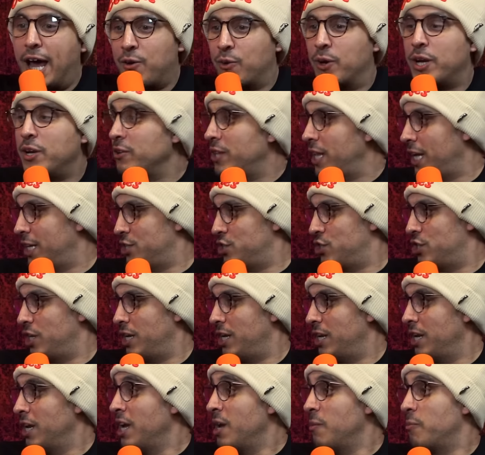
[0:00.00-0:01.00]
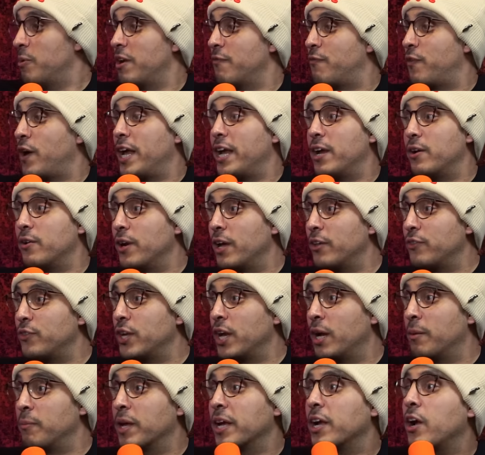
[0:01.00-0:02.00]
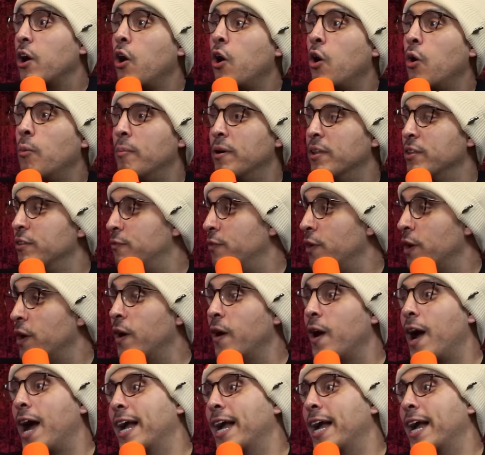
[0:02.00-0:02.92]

I don't hear that shit. But if I hear nothing, I'm like, oh motherfucker,